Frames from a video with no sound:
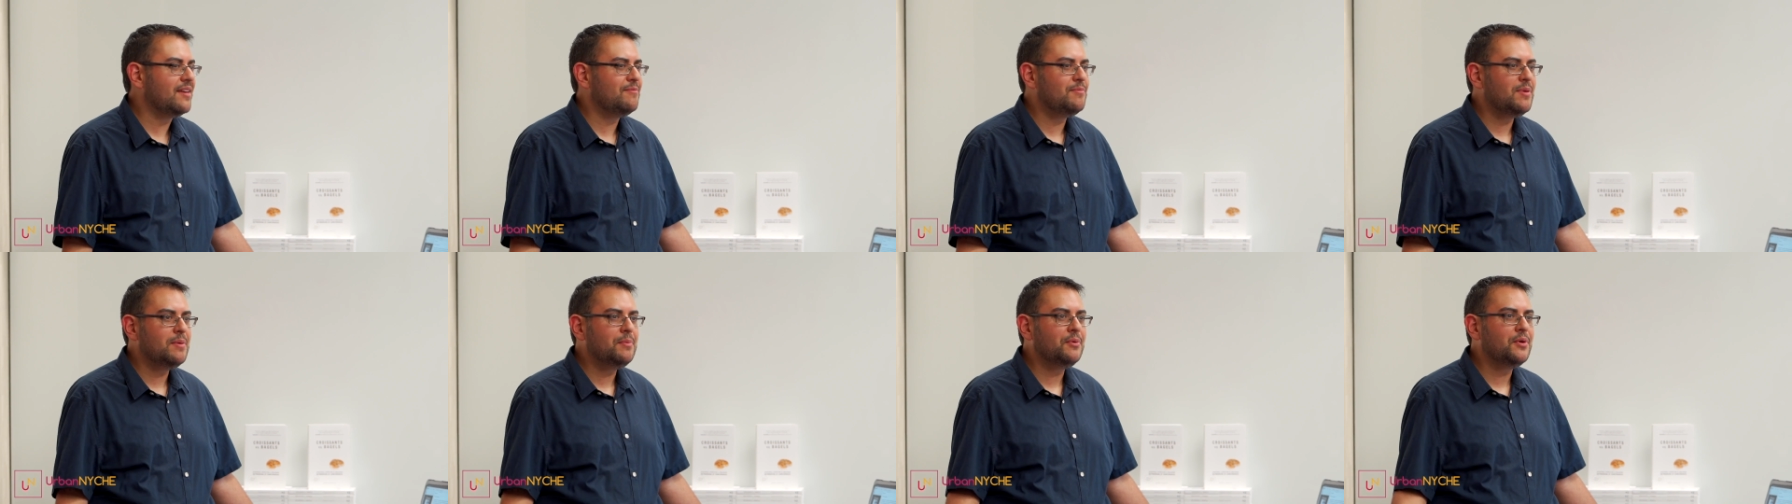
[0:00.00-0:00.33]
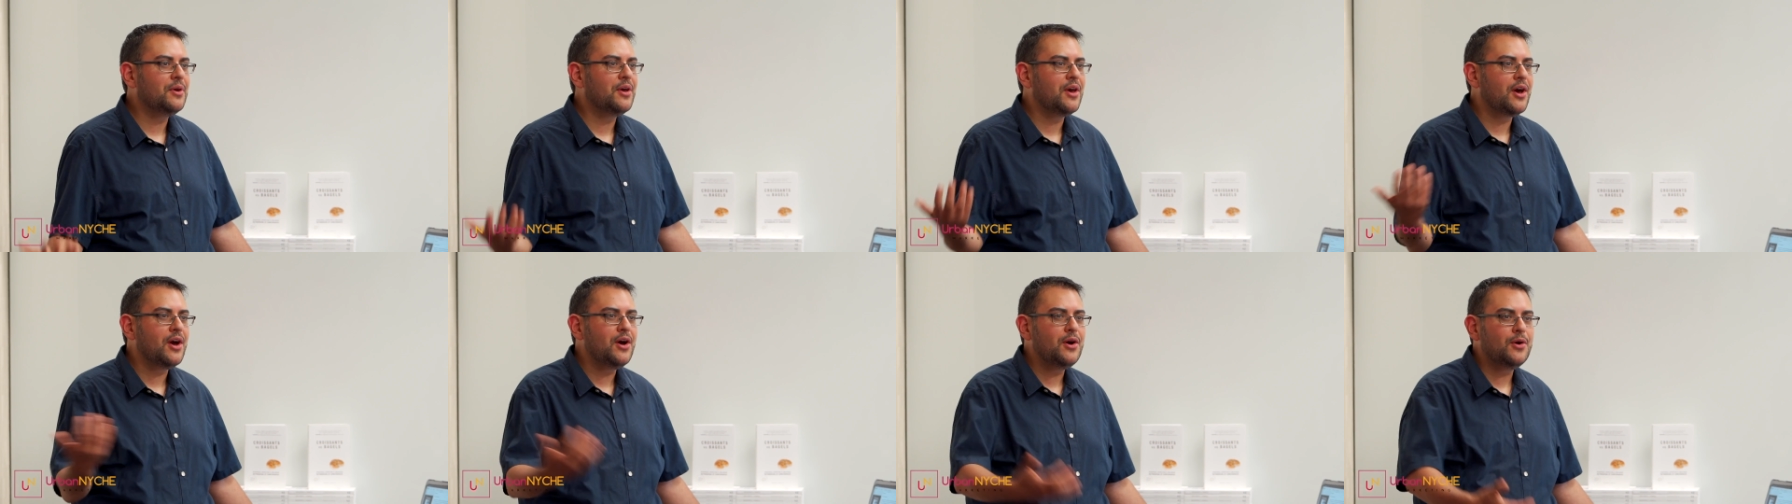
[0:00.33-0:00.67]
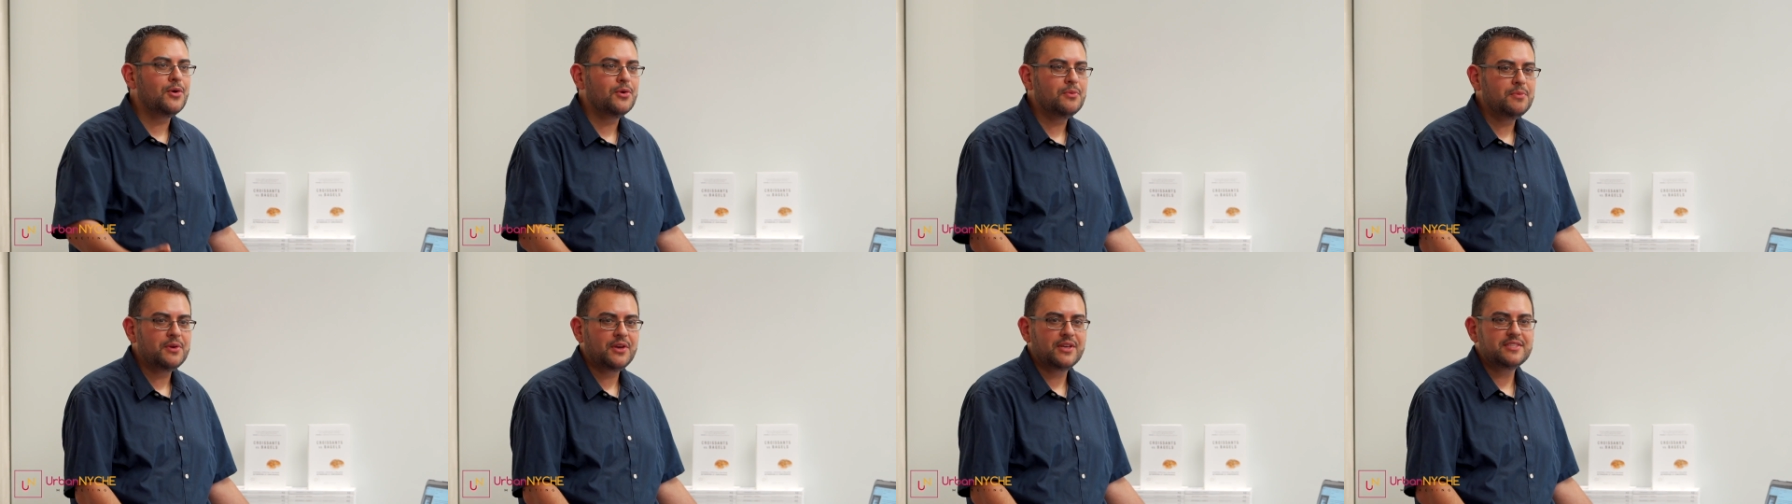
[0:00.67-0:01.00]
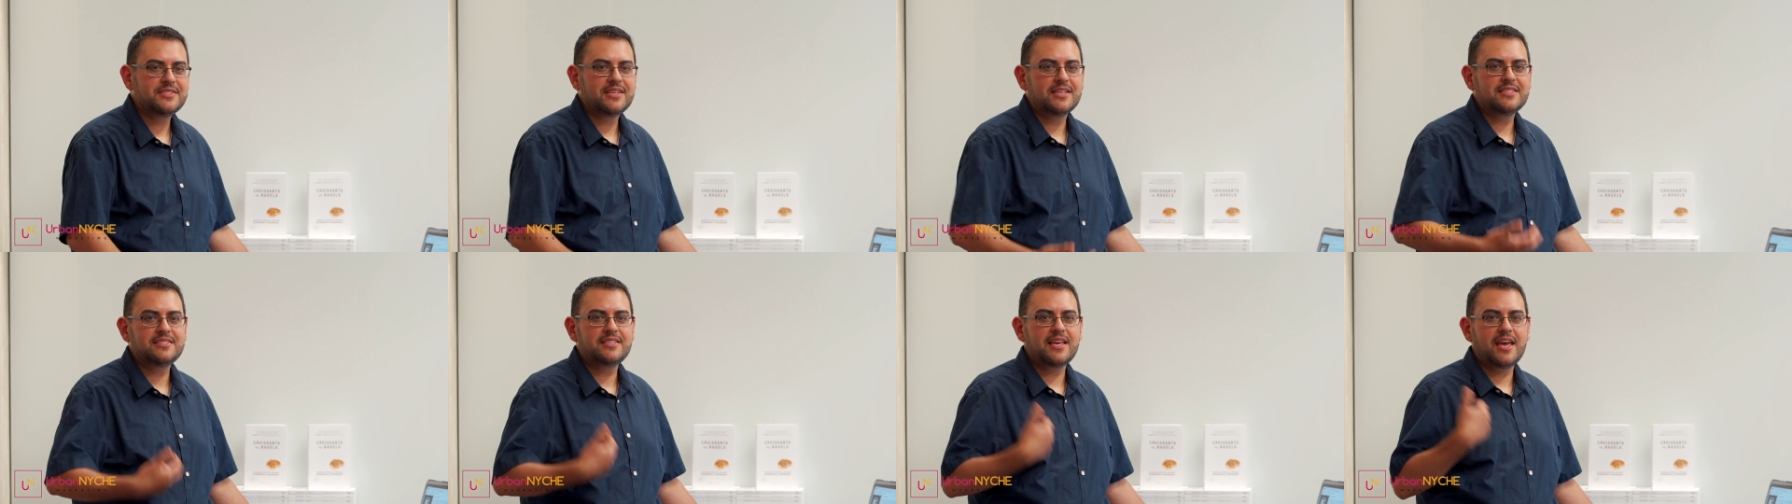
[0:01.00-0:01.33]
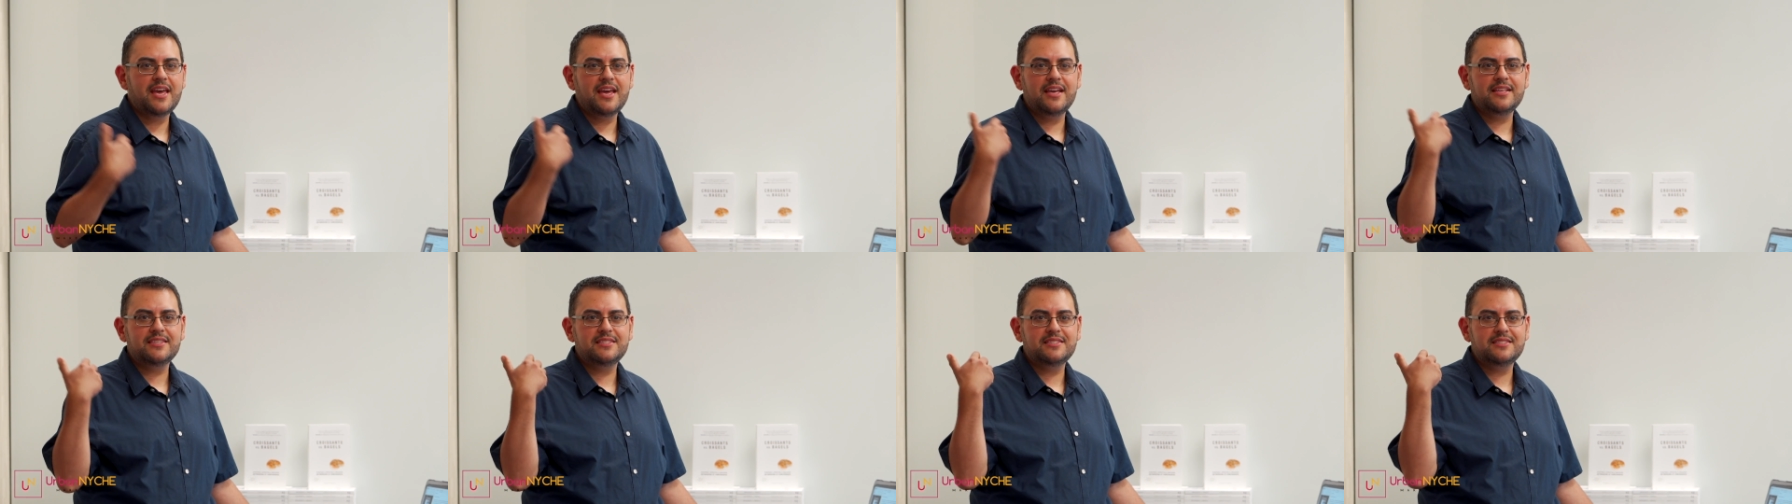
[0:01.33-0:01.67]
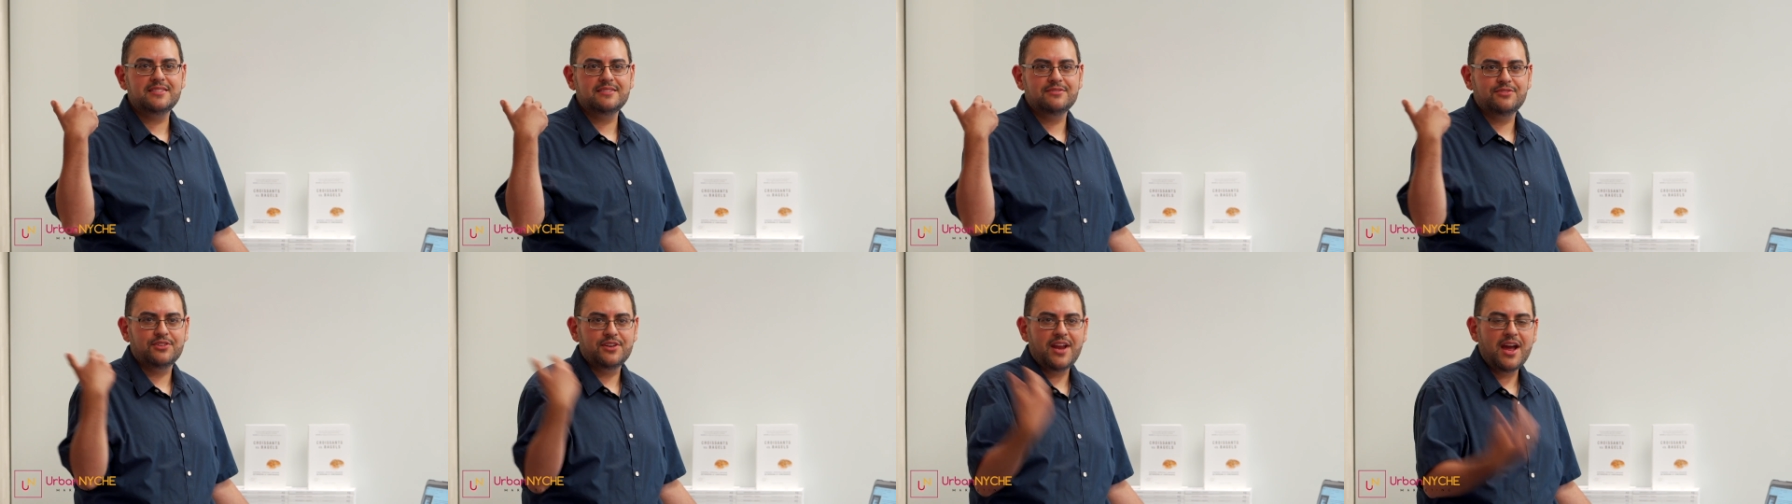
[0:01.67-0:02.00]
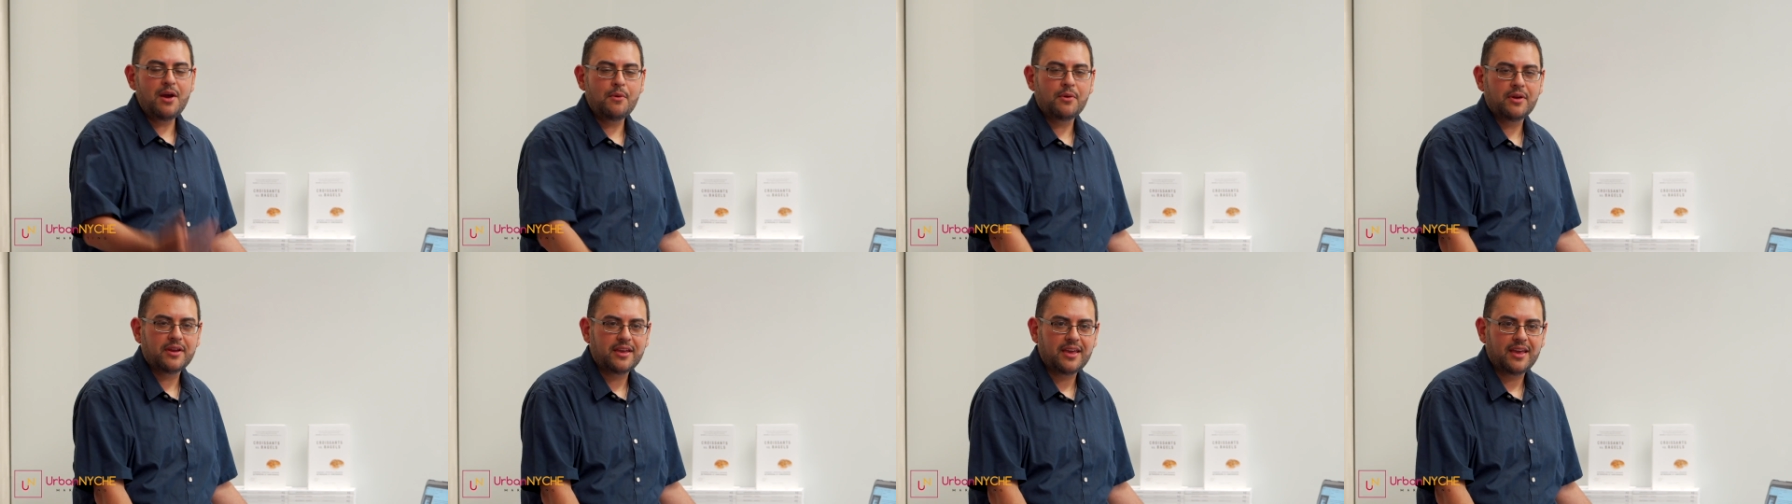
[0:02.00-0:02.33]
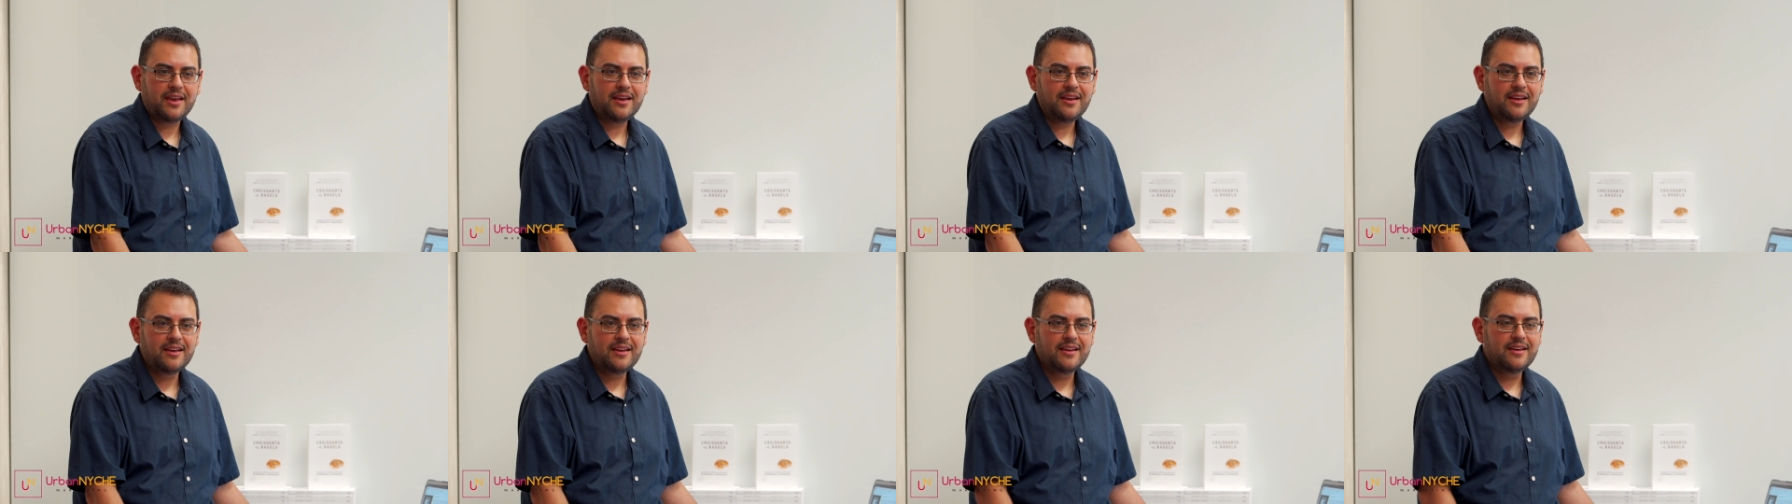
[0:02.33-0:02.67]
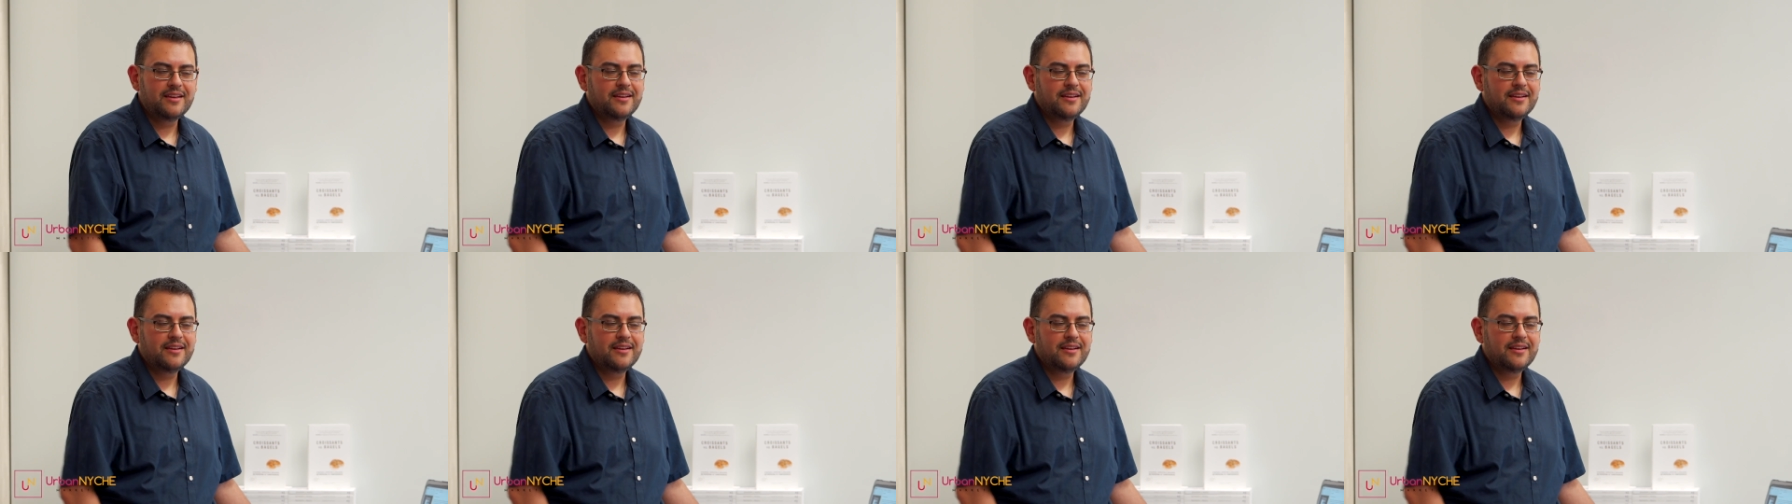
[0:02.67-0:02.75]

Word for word: If people go because they say it's for networking,